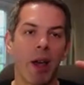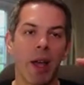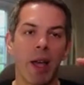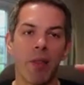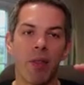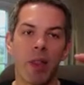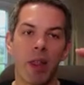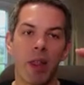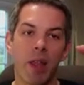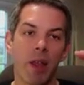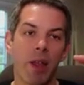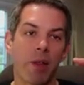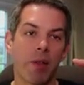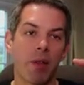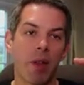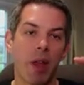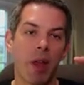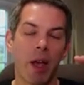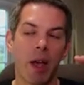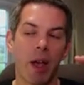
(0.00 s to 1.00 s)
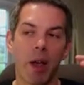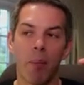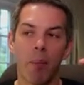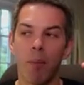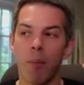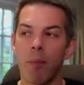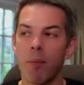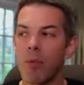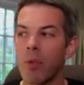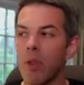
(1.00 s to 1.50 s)
in
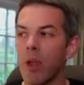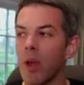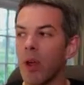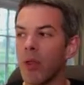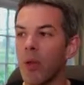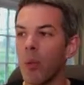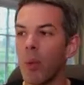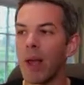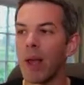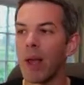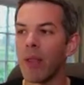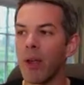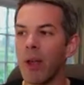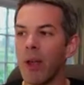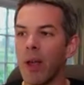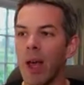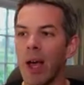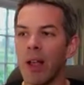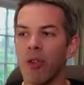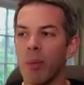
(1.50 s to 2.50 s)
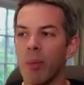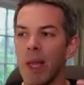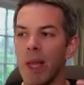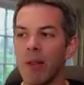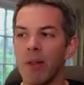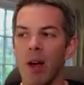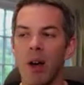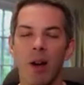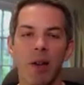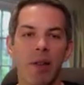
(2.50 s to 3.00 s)
the way that ads are being
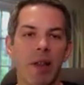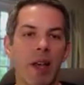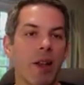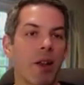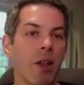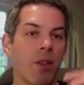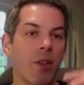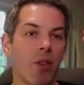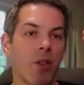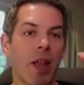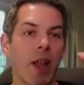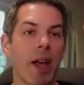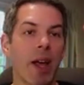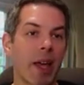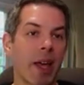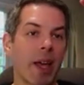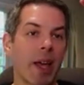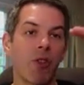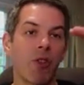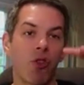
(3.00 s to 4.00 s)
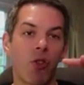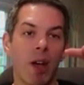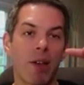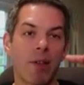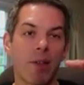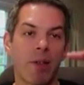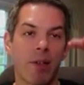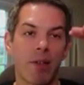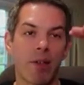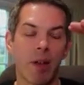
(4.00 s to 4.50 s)
targeted and stacking
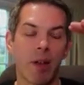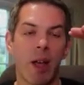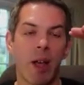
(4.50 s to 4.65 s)
interests